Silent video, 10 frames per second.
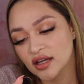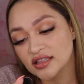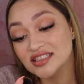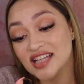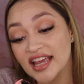
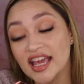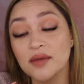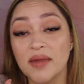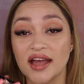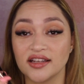
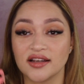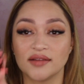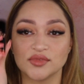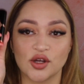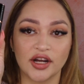JK Magic,
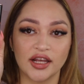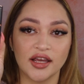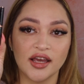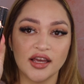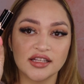I'm sorry.
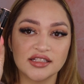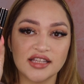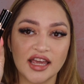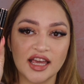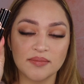
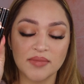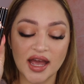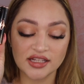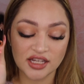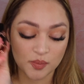JK
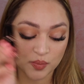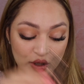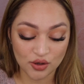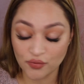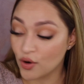Magic,
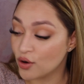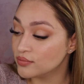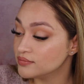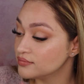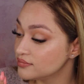
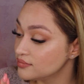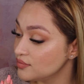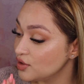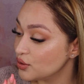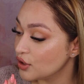beautiful,
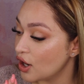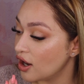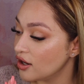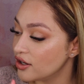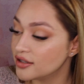new
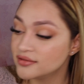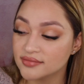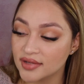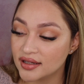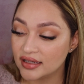color
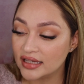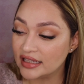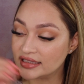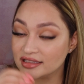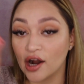
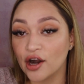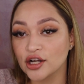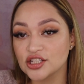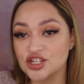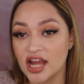in the
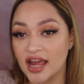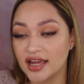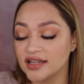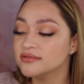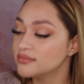dark
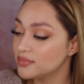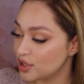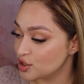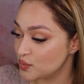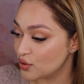shade, but
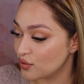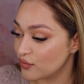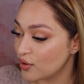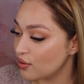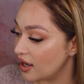it's
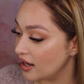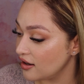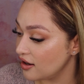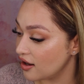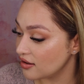beautiful. I
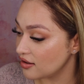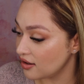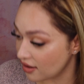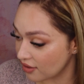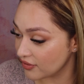
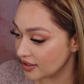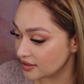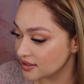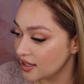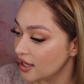love
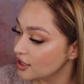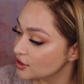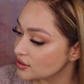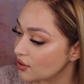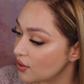it.
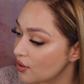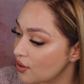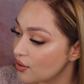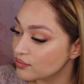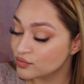
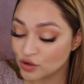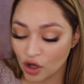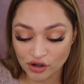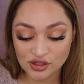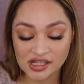So
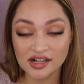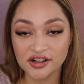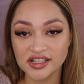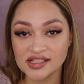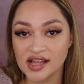no
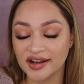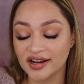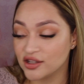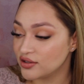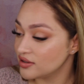concealer this time.
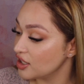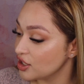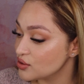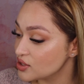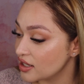I didn't
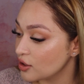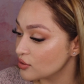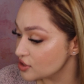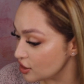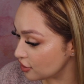use any
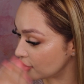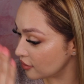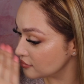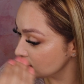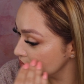
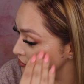concealer.